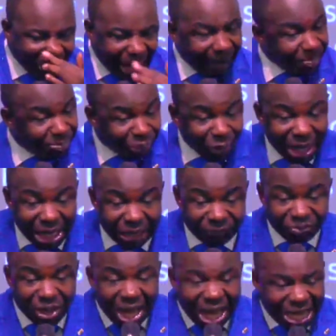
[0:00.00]
I'm praying
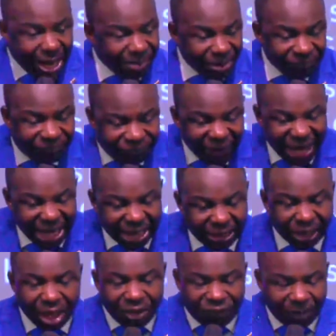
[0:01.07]
and I'm in
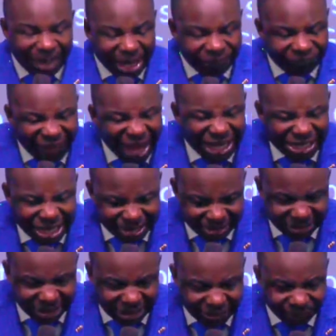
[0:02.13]
faith for my
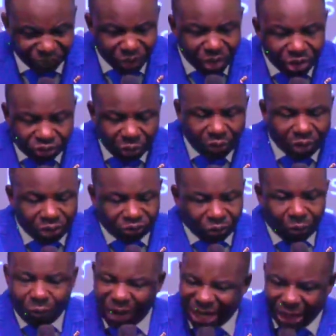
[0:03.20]
finances. So
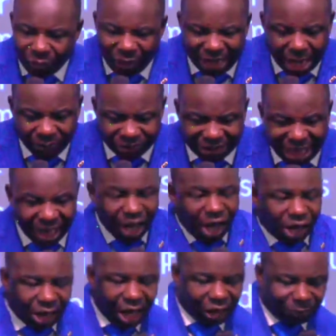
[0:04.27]
while I was there,
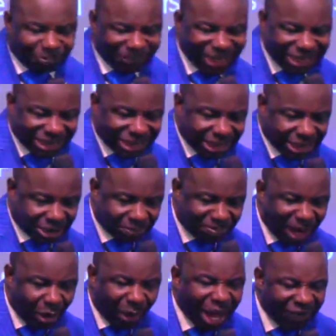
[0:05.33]
God places
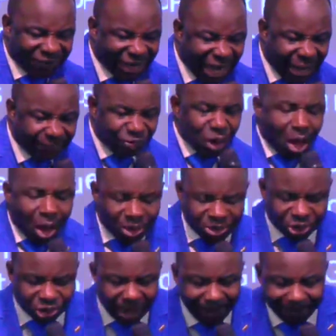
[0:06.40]
my wife and I on
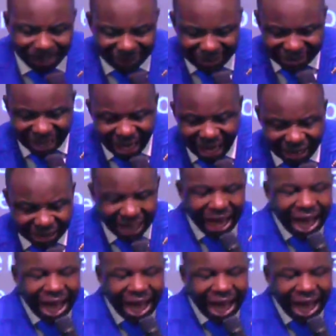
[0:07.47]
somebody's heart,